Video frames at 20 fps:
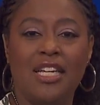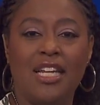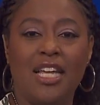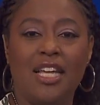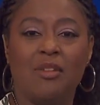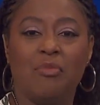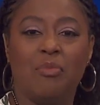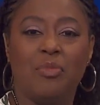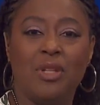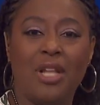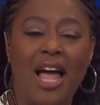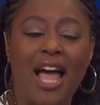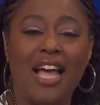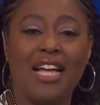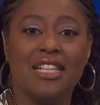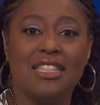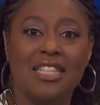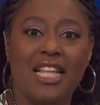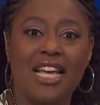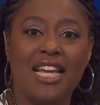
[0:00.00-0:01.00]
leading
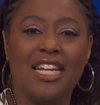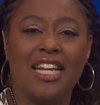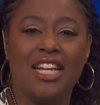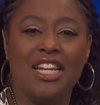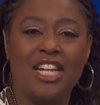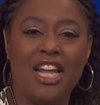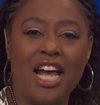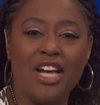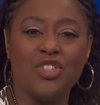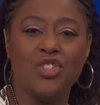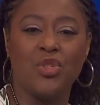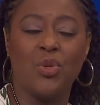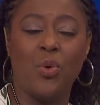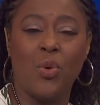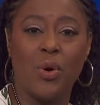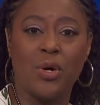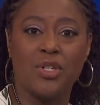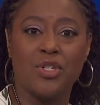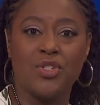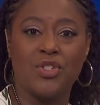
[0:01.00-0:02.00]
black-led national
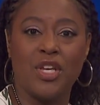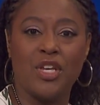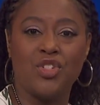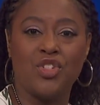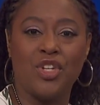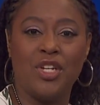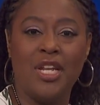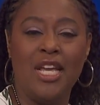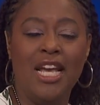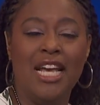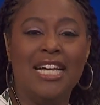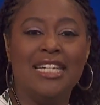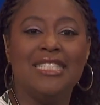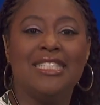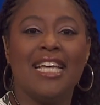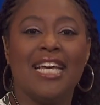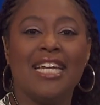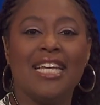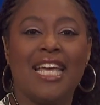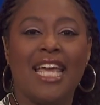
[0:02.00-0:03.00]
organization
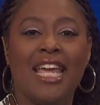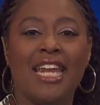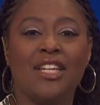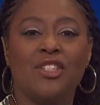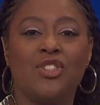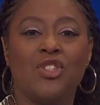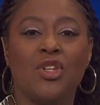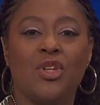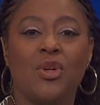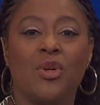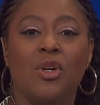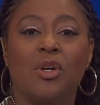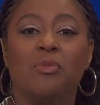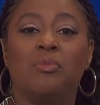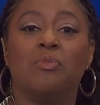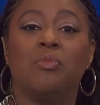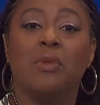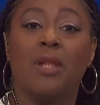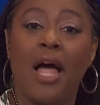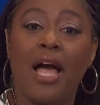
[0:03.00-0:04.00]
dedicated to
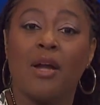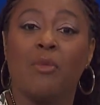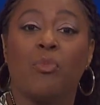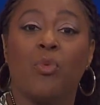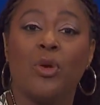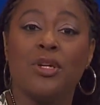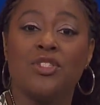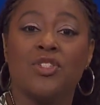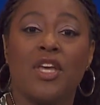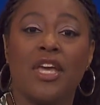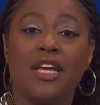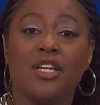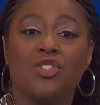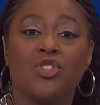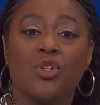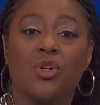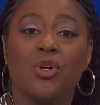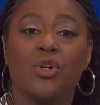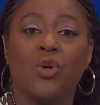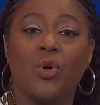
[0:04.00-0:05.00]
black breast
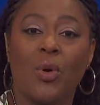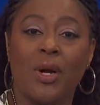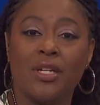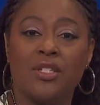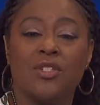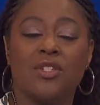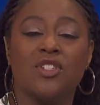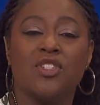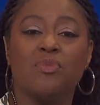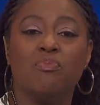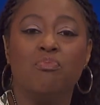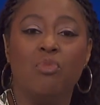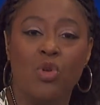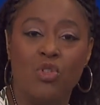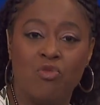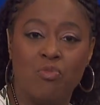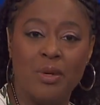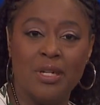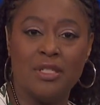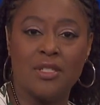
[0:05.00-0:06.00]
cancer crisis
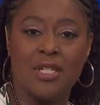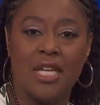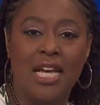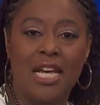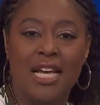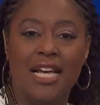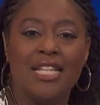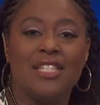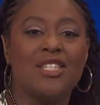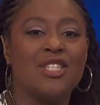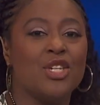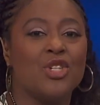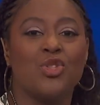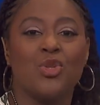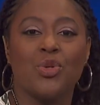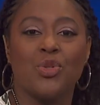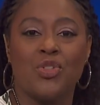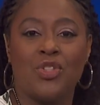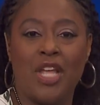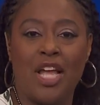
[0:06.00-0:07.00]
movements. It's
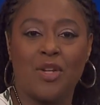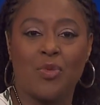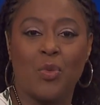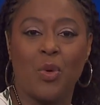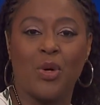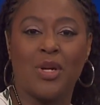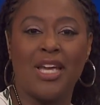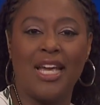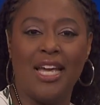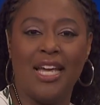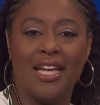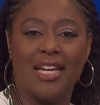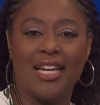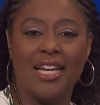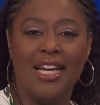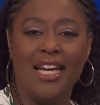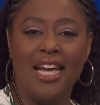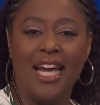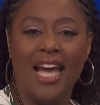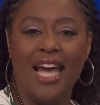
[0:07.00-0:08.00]
Sisters Network, Inc.,
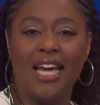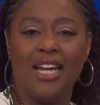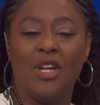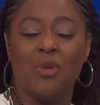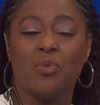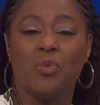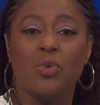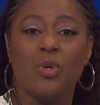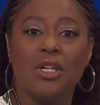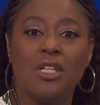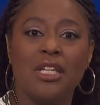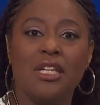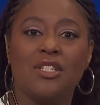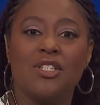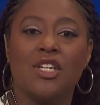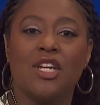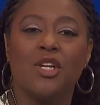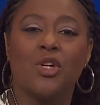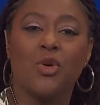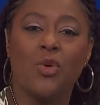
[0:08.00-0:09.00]
and it really
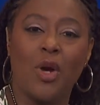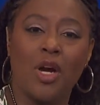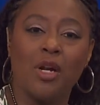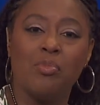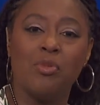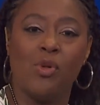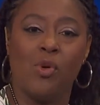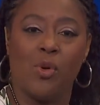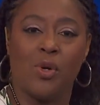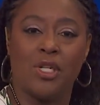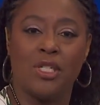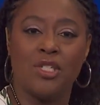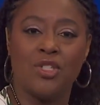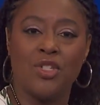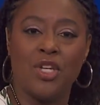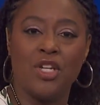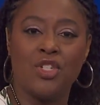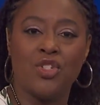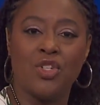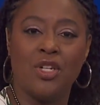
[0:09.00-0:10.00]
is an incredible
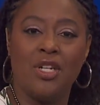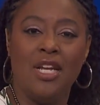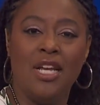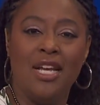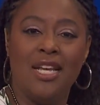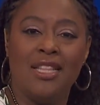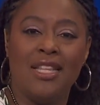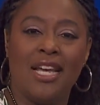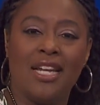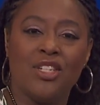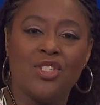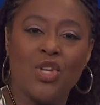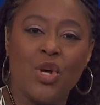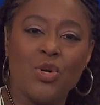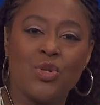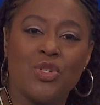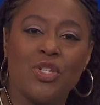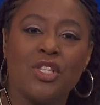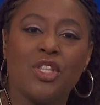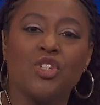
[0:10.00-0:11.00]
organization that is
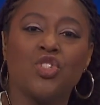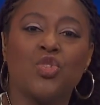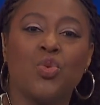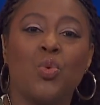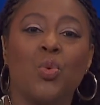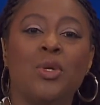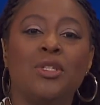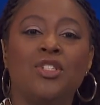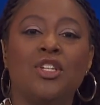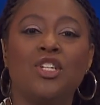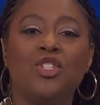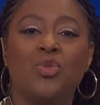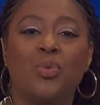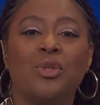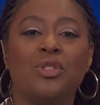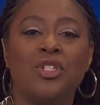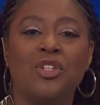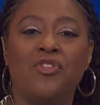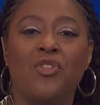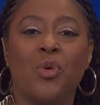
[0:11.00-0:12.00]
hosting the
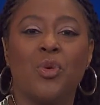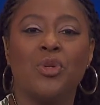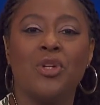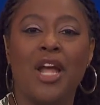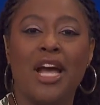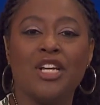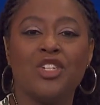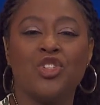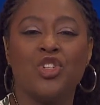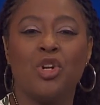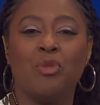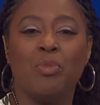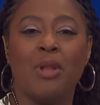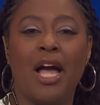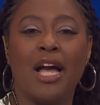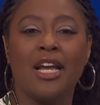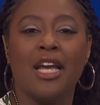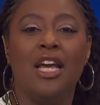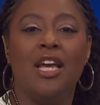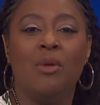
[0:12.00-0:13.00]
2024 National
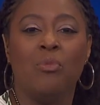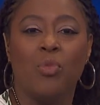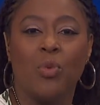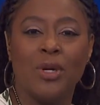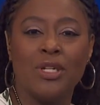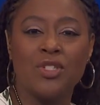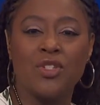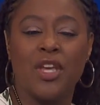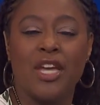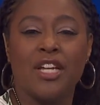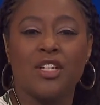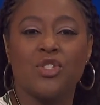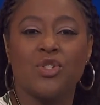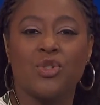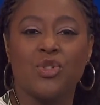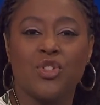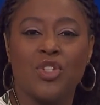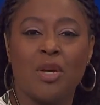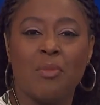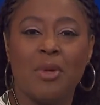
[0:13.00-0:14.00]
Black Breast
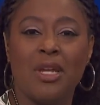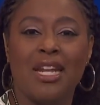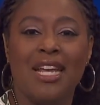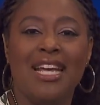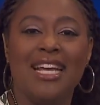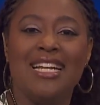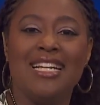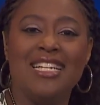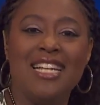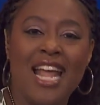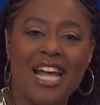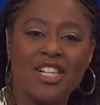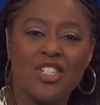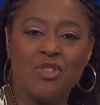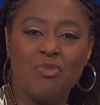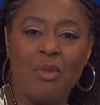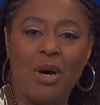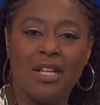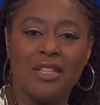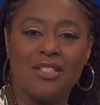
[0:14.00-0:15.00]
Cancer Summit
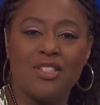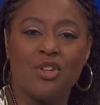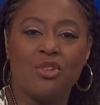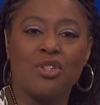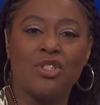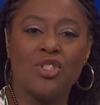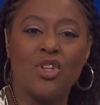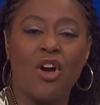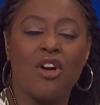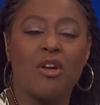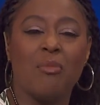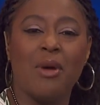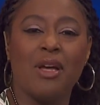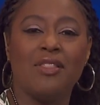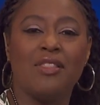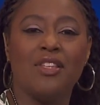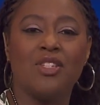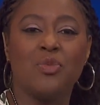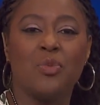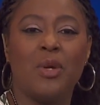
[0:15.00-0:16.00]
next month. So to talk
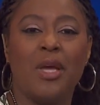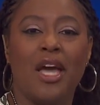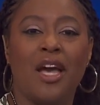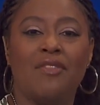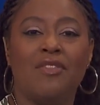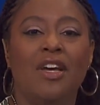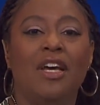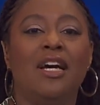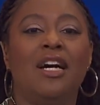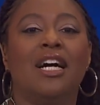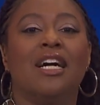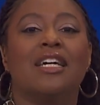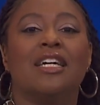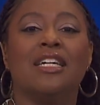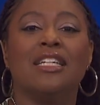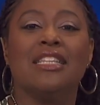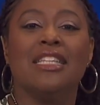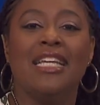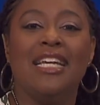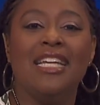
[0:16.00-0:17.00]
about this, we have
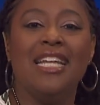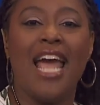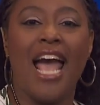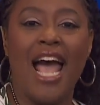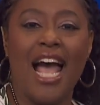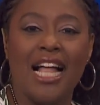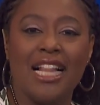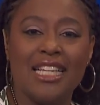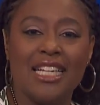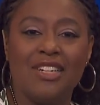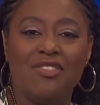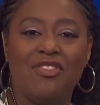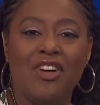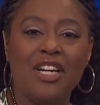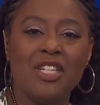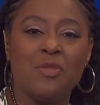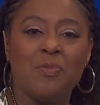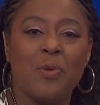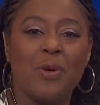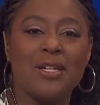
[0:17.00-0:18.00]
Caleen Allen,
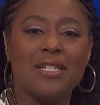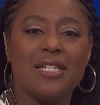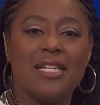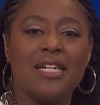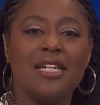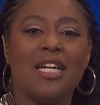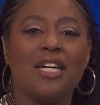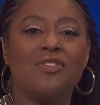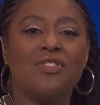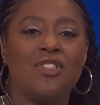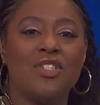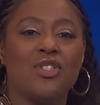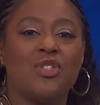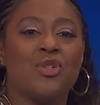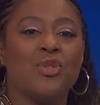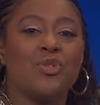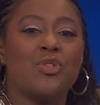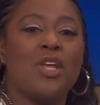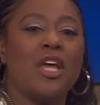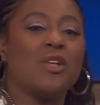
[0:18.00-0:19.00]
Vice President of
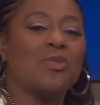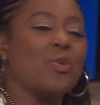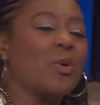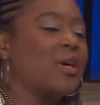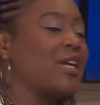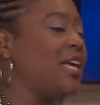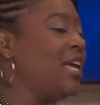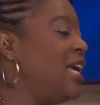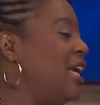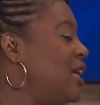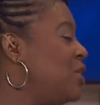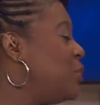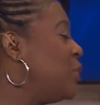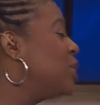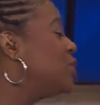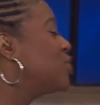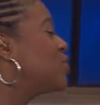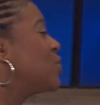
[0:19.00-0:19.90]
Sisters Network, Inc. We